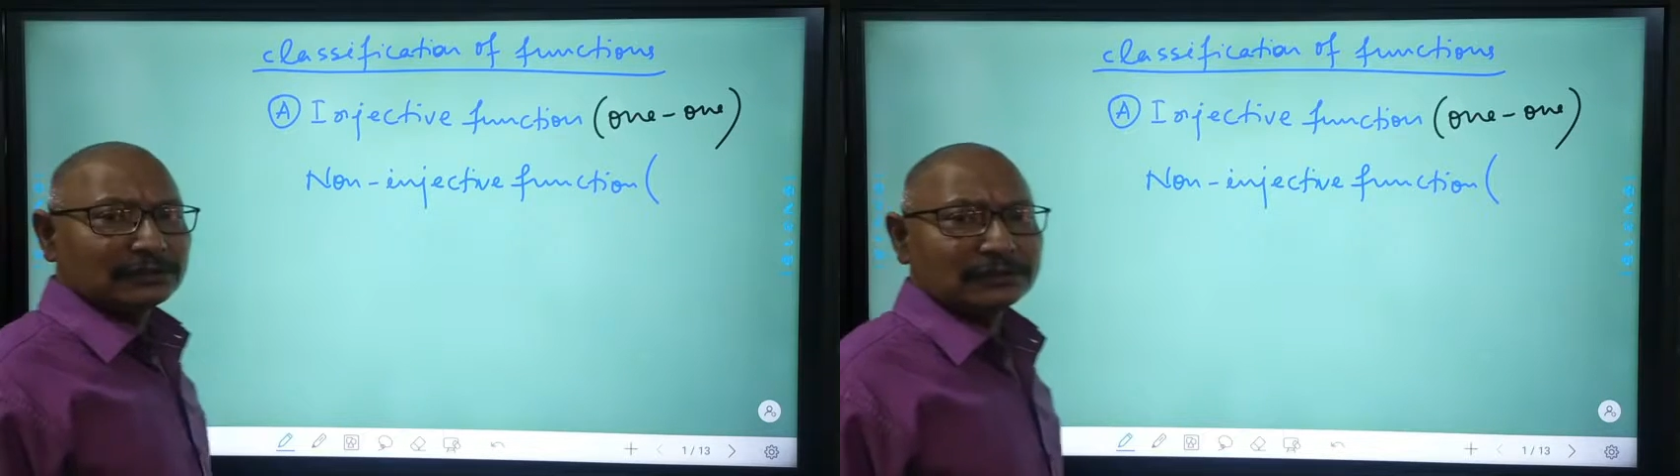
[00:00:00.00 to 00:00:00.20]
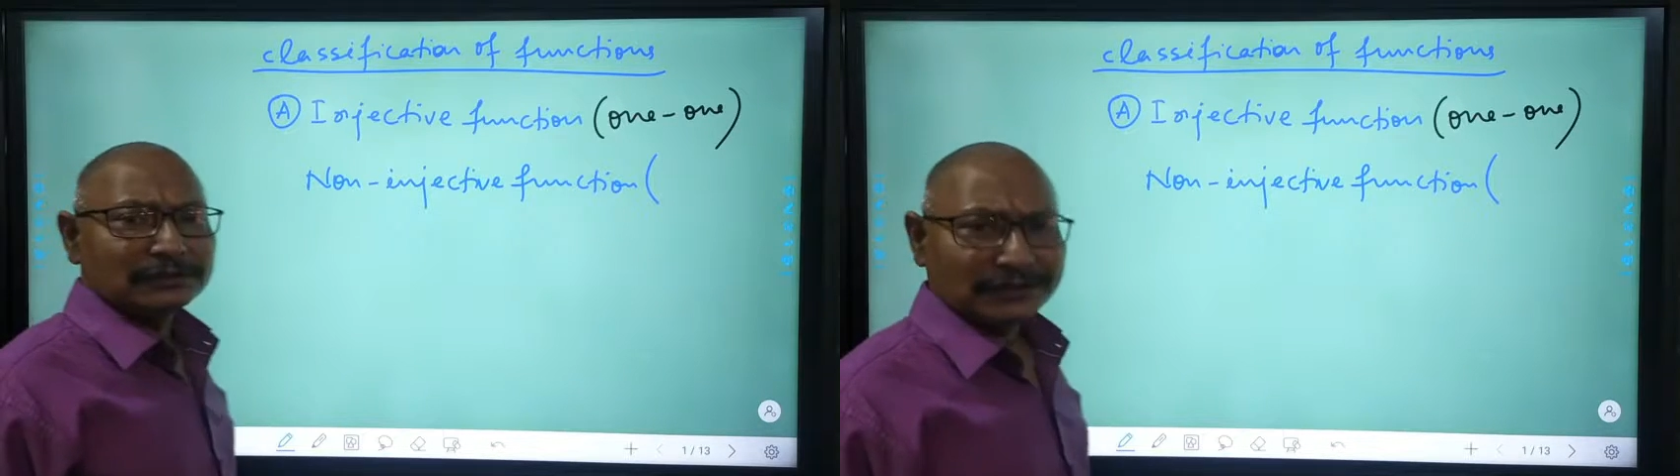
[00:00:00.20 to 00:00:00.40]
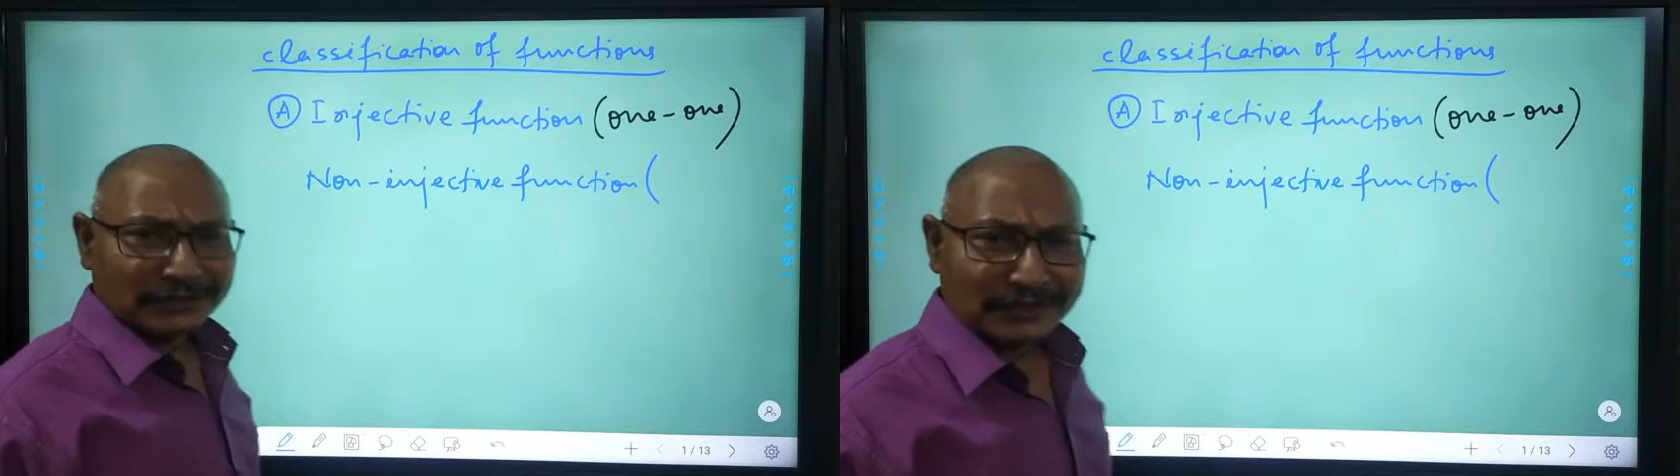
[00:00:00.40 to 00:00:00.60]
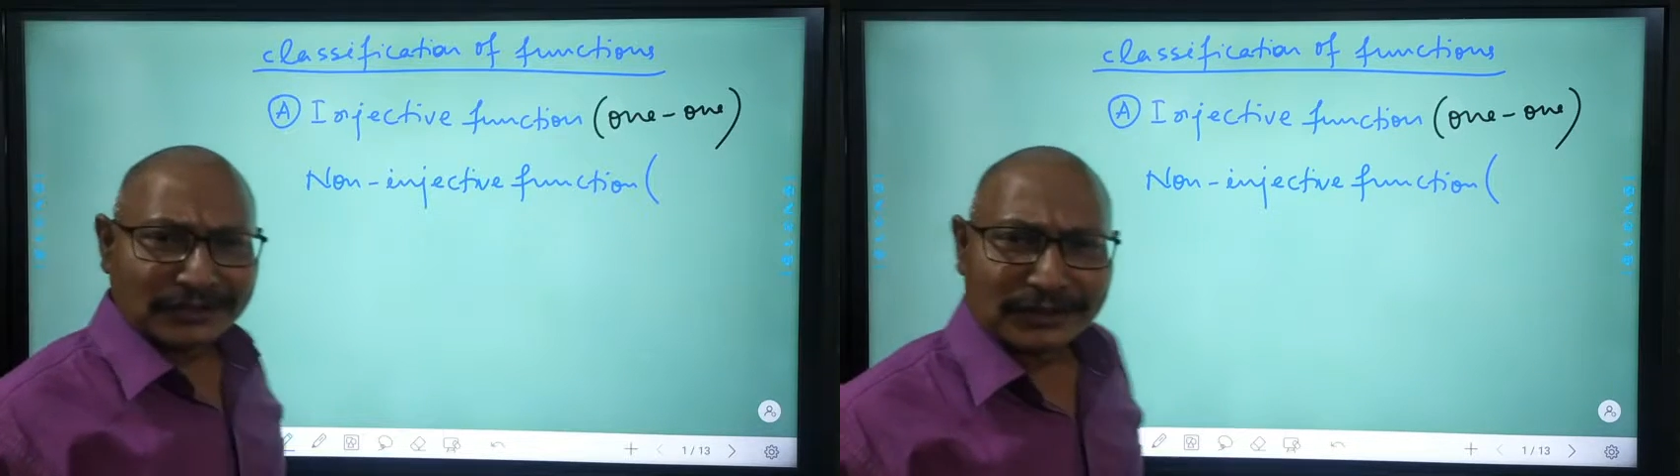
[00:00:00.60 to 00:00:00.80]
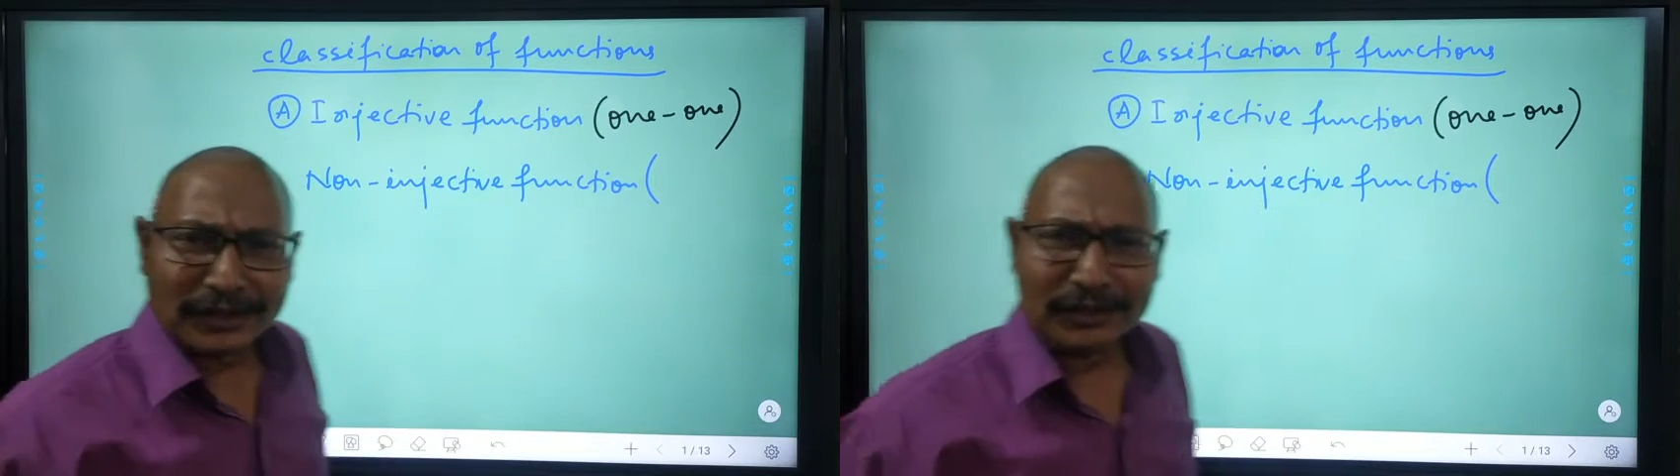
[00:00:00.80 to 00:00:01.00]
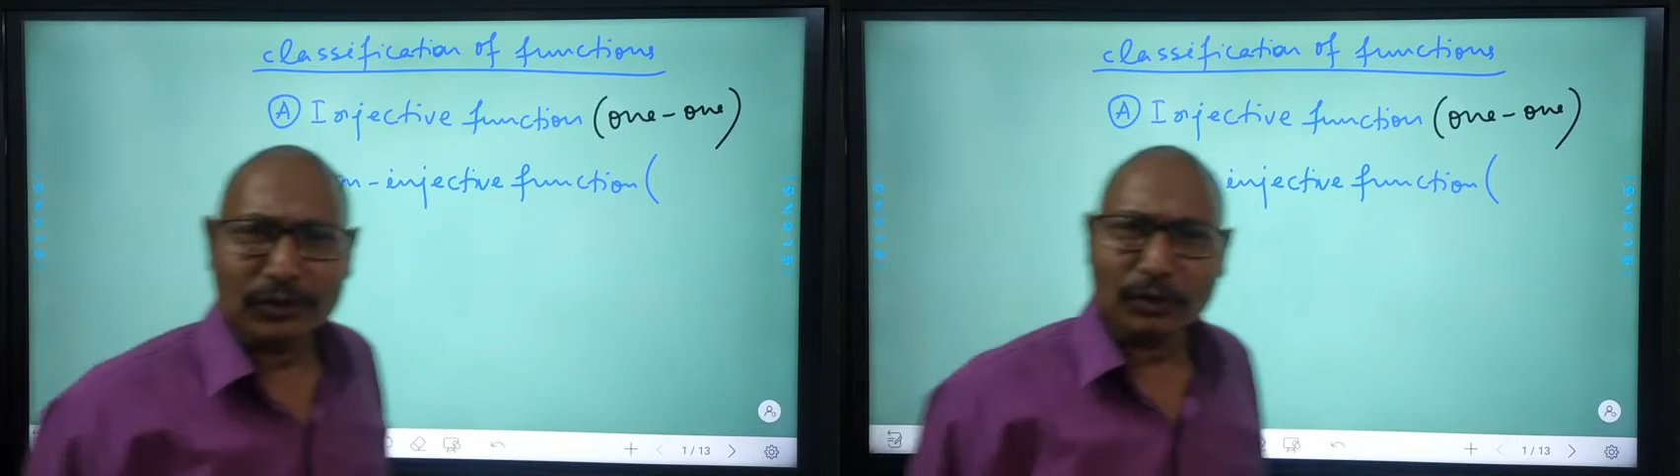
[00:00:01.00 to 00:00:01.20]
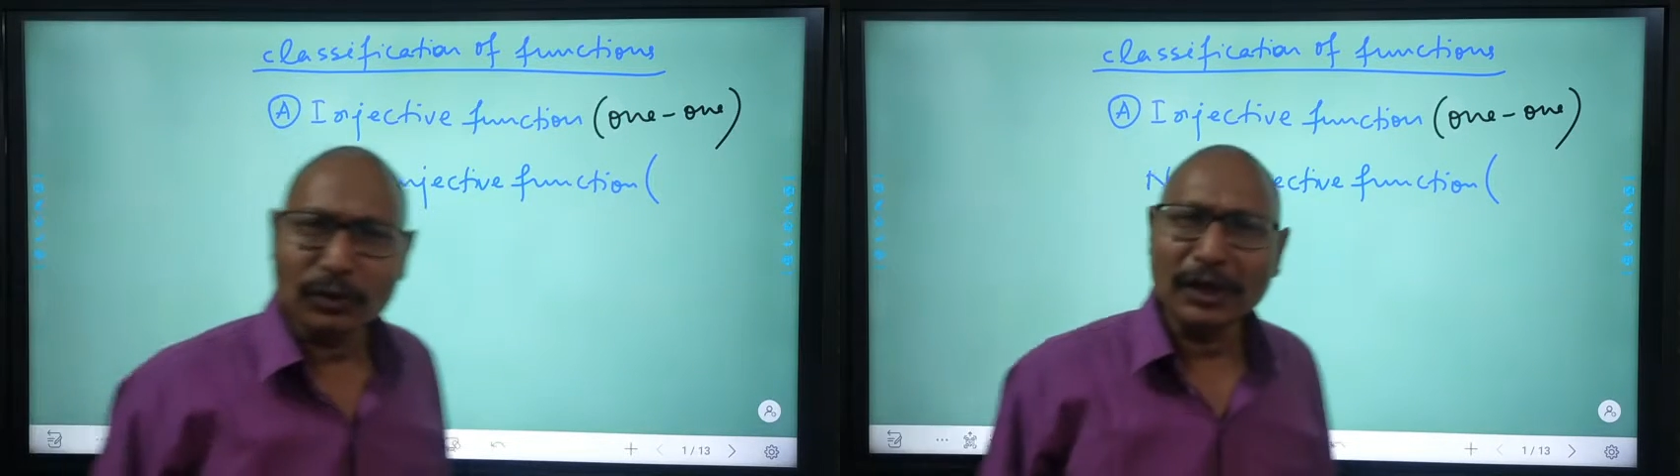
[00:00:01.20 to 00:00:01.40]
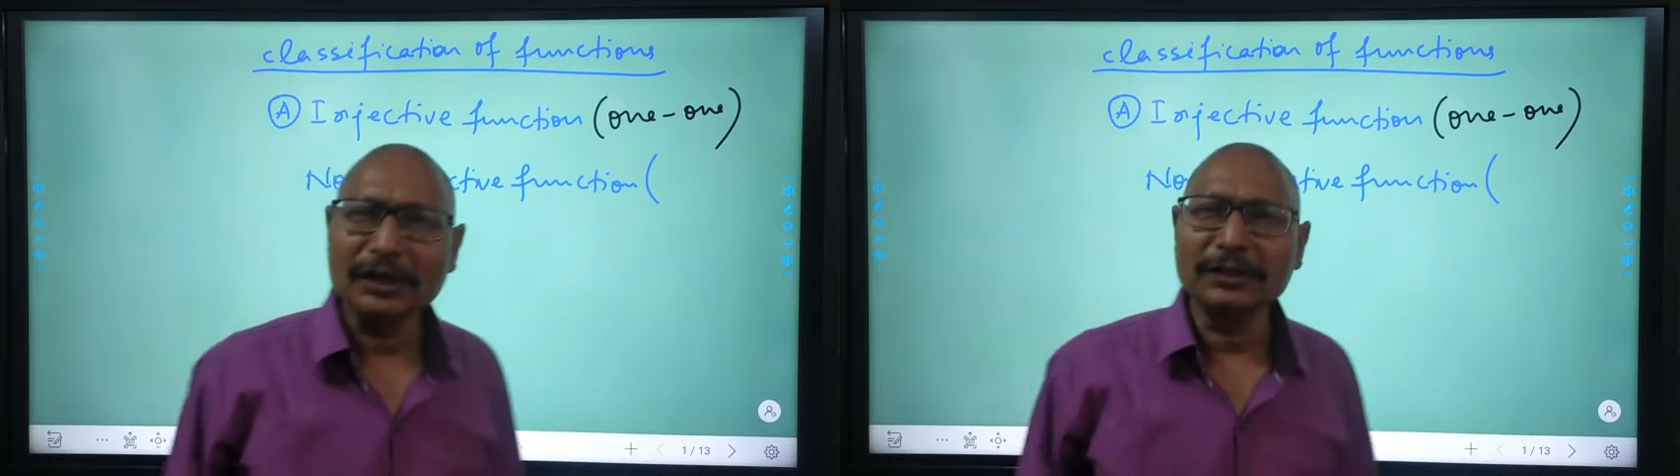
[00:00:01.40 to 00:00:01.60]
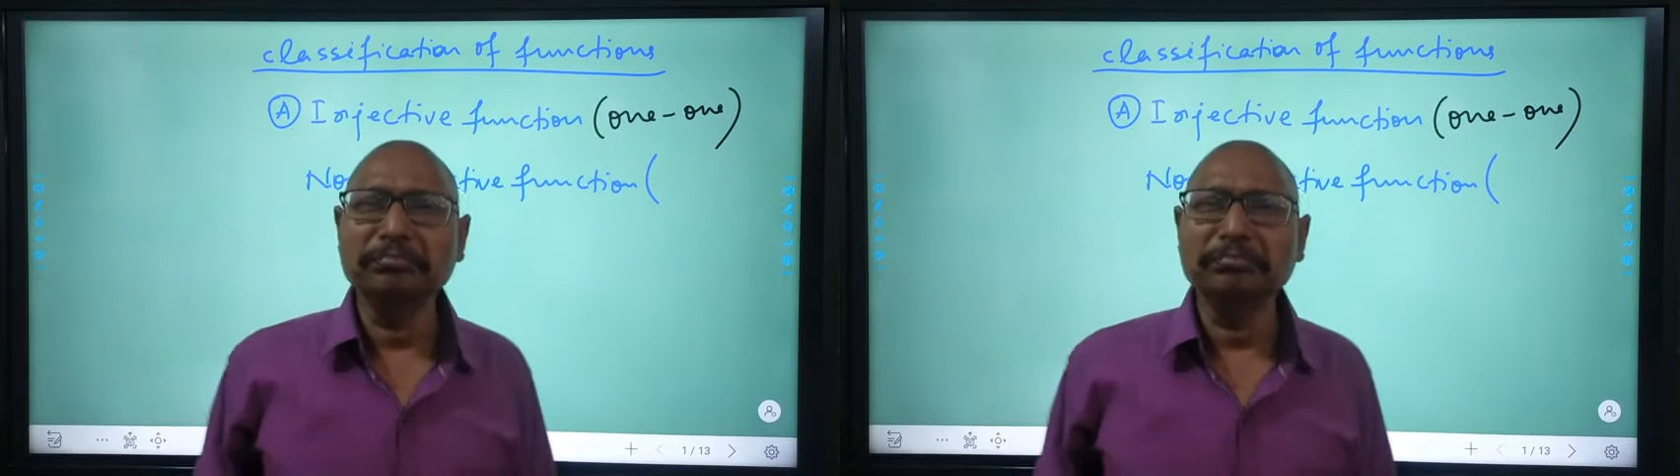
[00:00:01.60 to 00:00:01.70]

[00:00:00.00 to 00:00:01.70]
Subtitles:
traditionally known as